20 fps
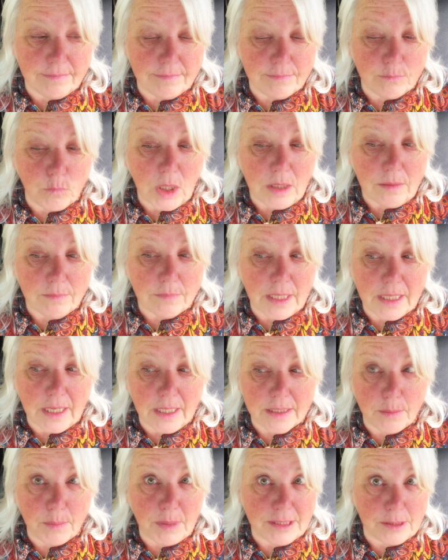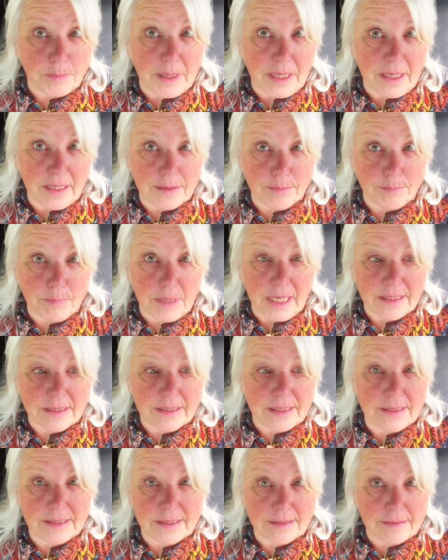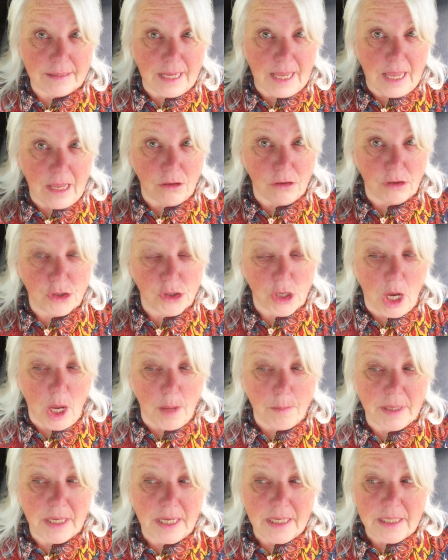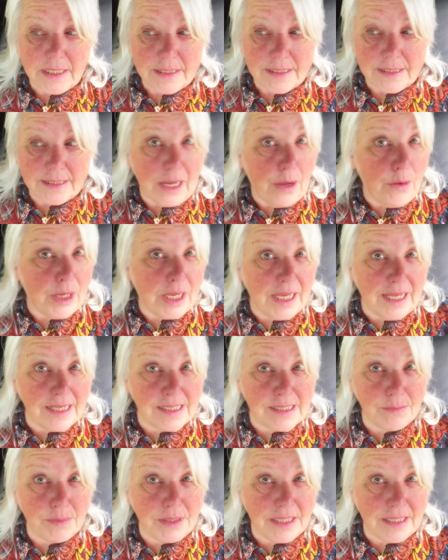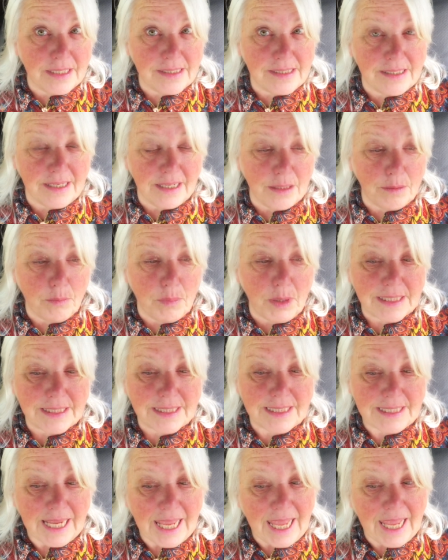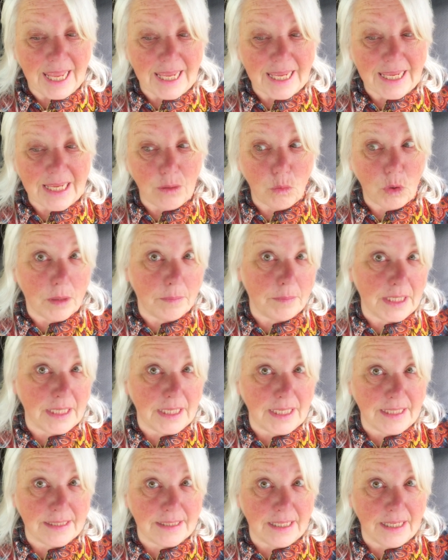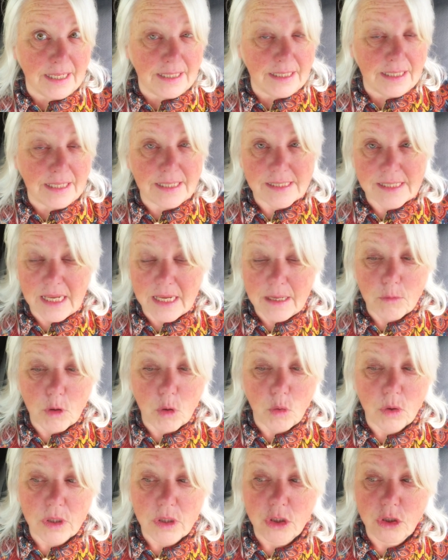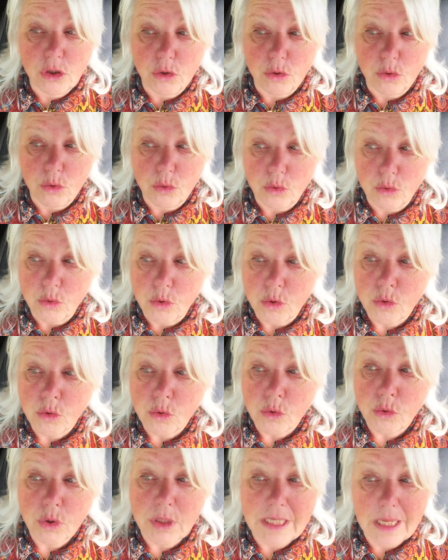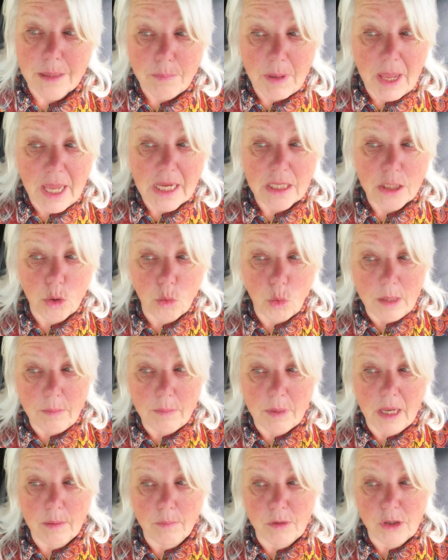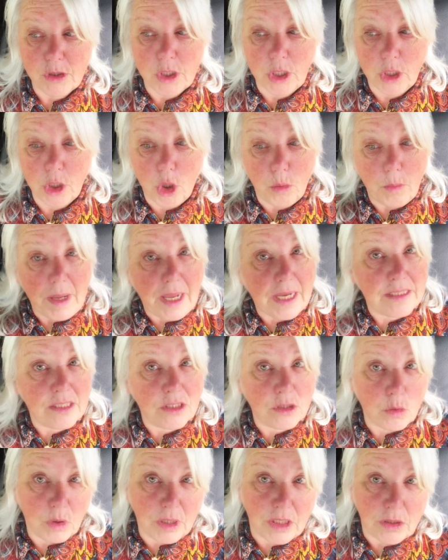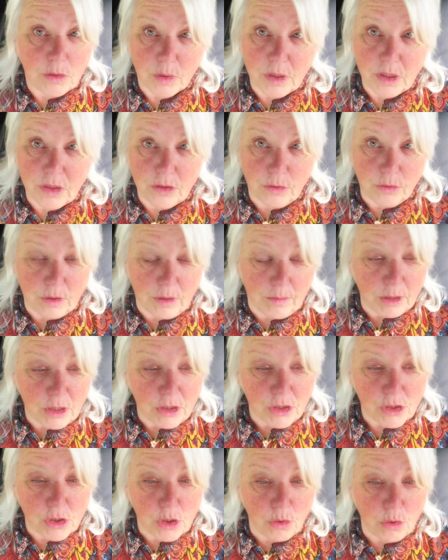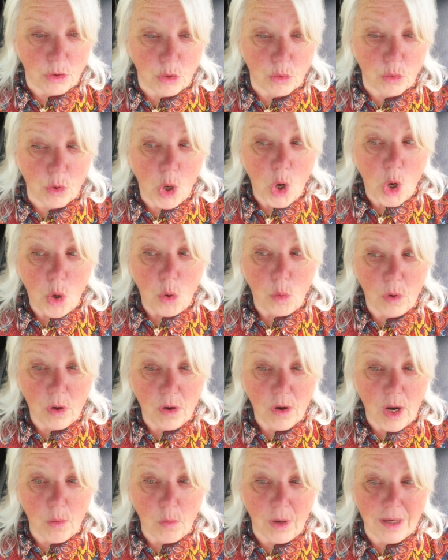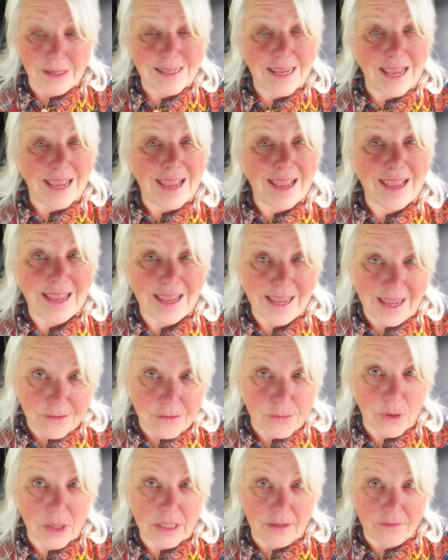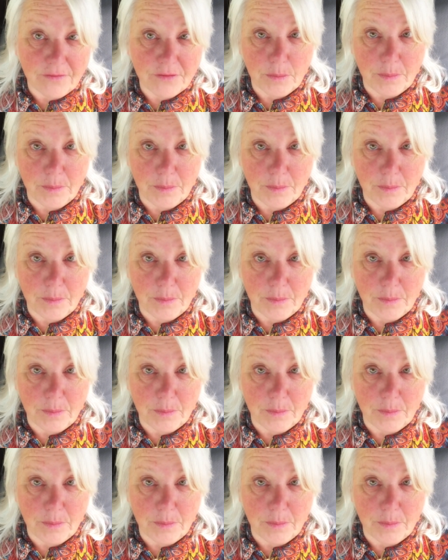Well, I got the bus back. Max is out of the shop. Now I can get some things done. But today, what I'm going to get done is I am going to get back in the Wayback Machine, go back to 2022, and I'm going to show you where I went after I left the